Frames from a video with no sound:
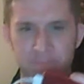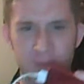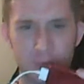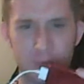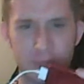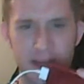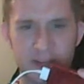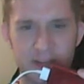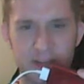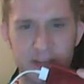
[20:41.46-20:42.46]
when
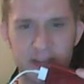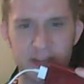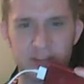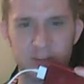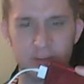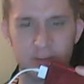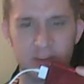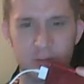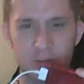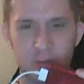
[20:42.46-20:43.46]
matched up against Tillman,
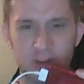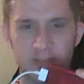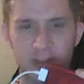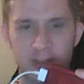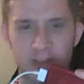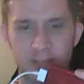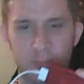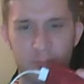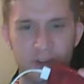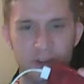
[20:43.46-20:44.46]
according to Fox
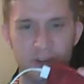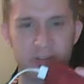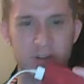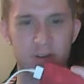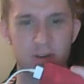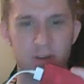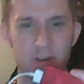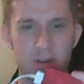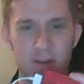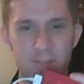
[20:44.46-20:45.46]
Sports.
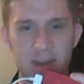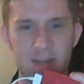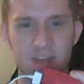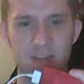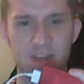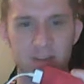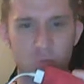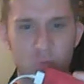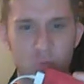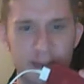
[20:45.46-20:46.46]
Many of Johnson's
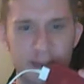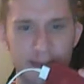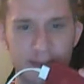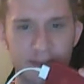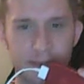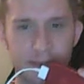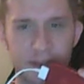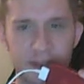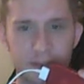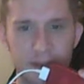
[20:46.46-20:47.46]
worst games have come
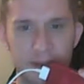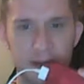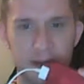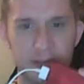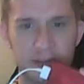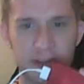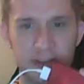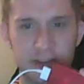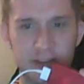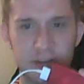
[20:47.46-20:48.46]
against the Bears,
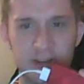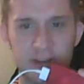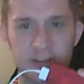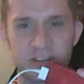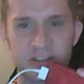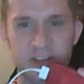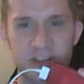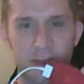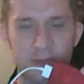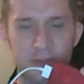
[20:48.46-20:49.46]
and Tillman, a
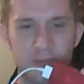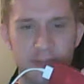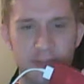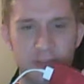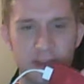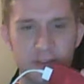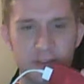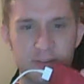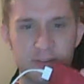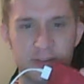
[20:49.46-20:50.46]
second-round draft pick in
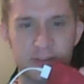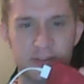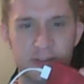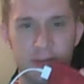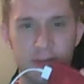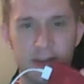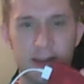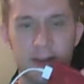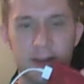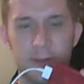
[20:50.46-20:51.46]
2003,
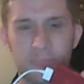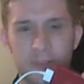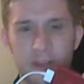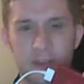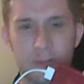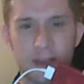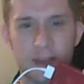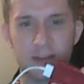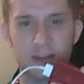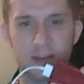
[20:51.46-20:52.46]
coming out
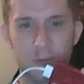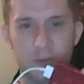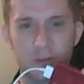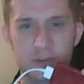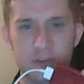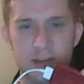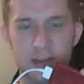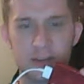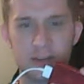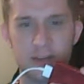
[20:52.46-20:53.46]
of
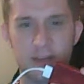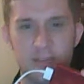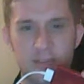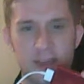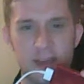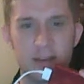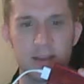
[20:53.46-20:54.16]
Louisiana Lafayette.